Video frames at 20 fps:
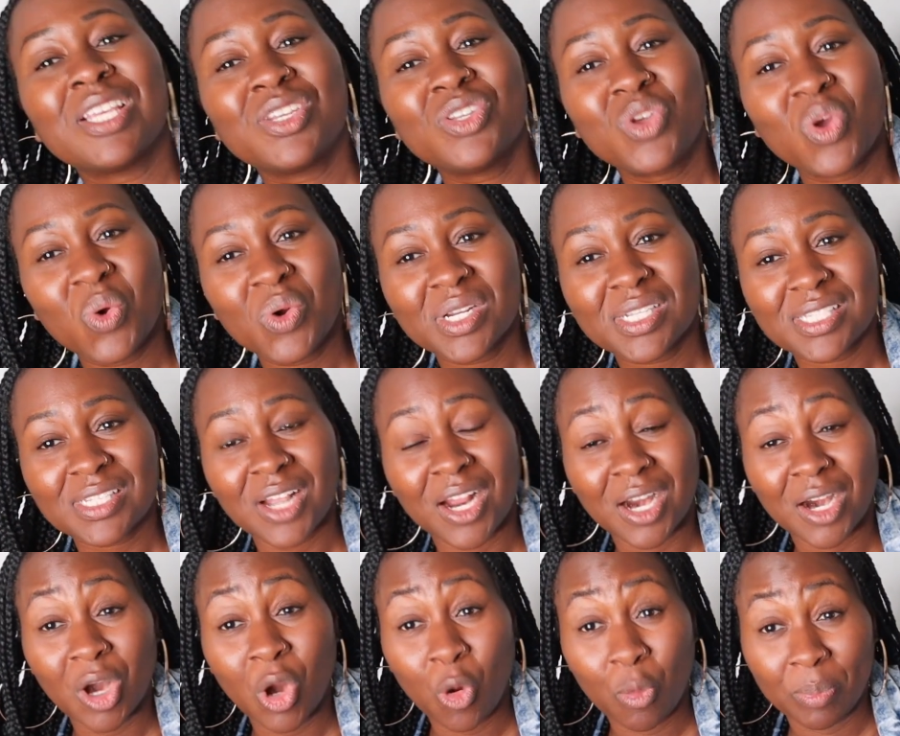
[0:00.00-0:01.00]
doors
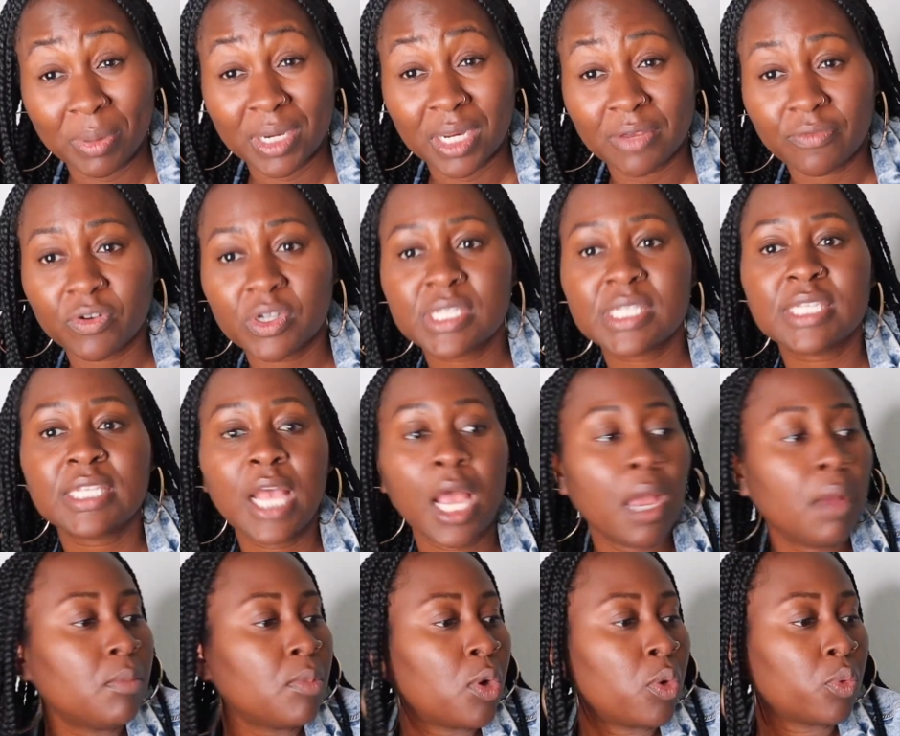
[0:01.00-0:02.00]
start opening. For
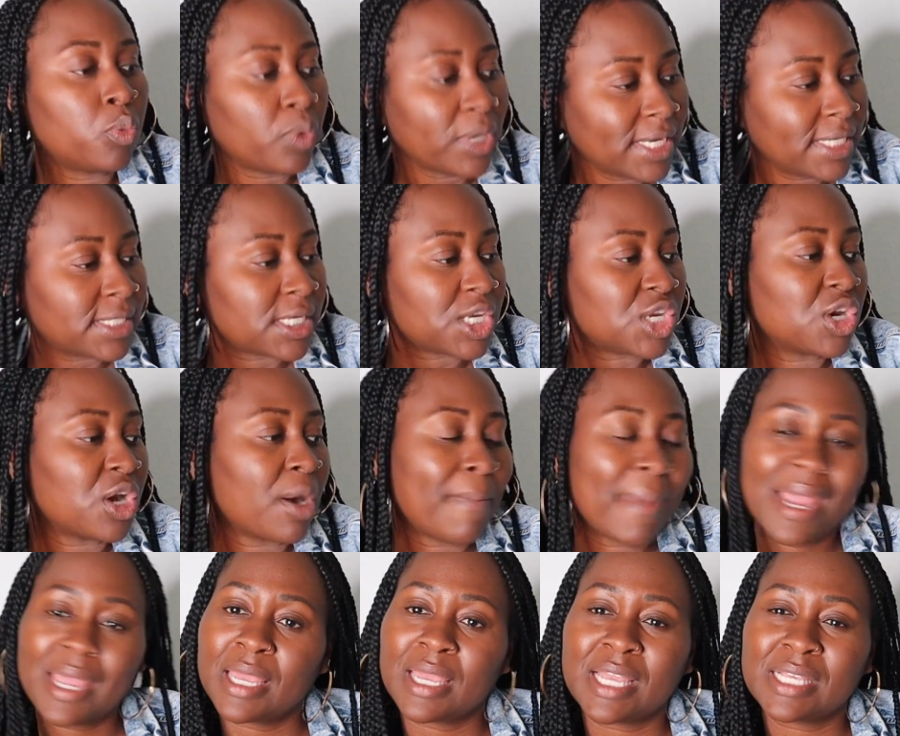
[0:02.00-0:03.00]
some reason, your
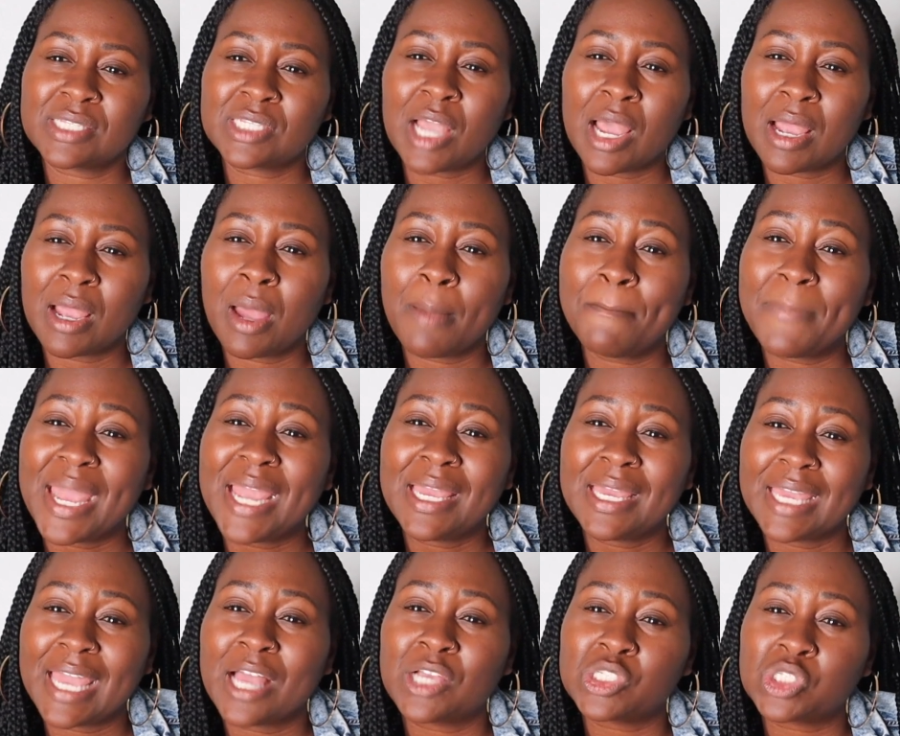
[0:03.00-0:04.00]
bank
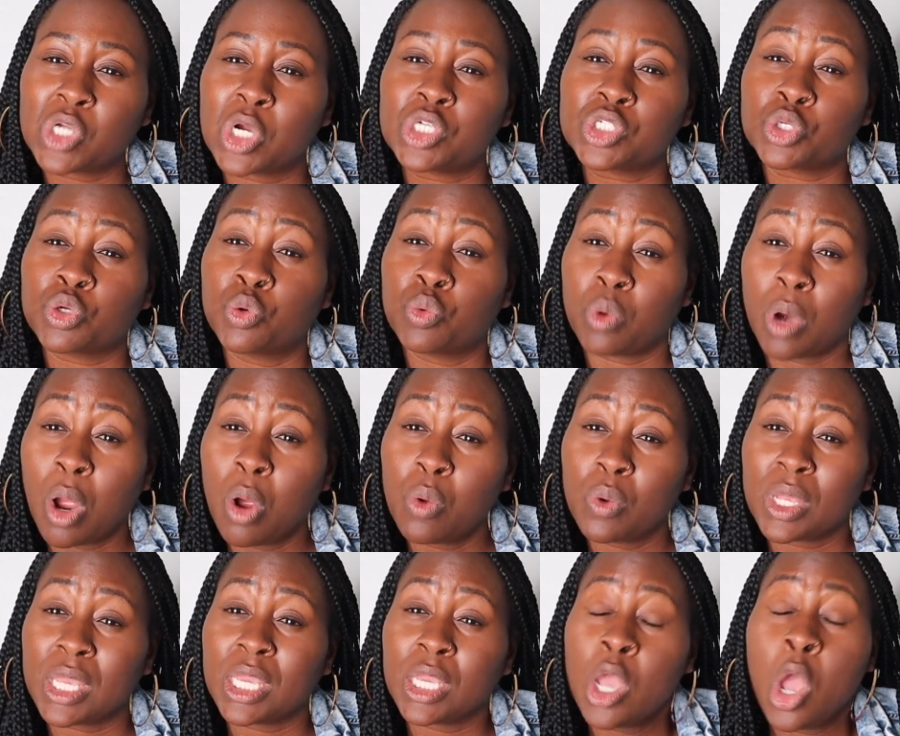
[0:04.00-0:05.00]
account starts
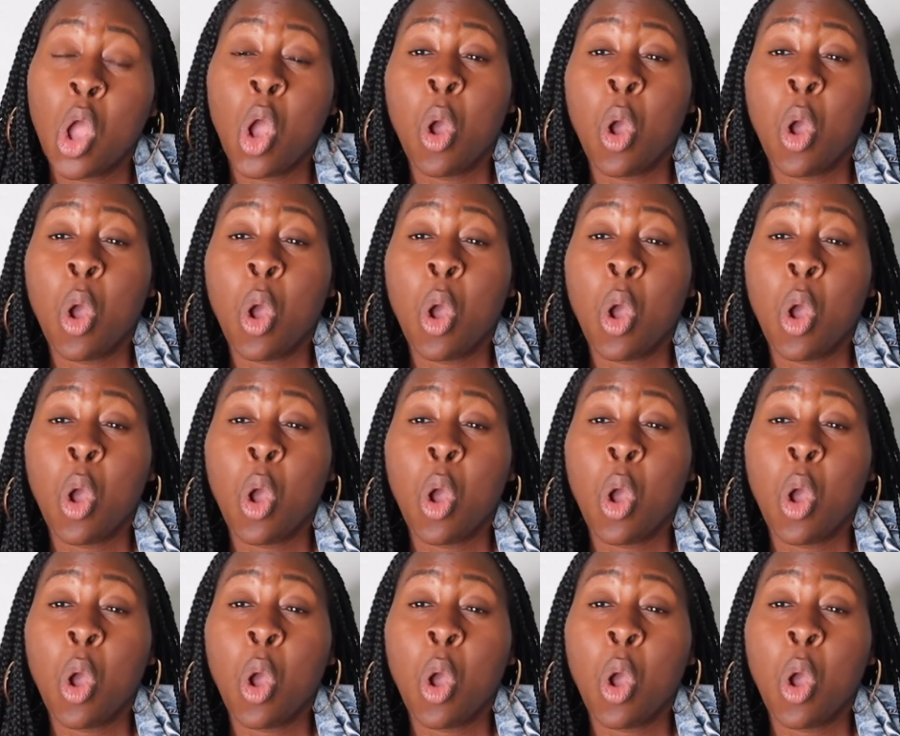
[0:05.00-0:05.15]
growing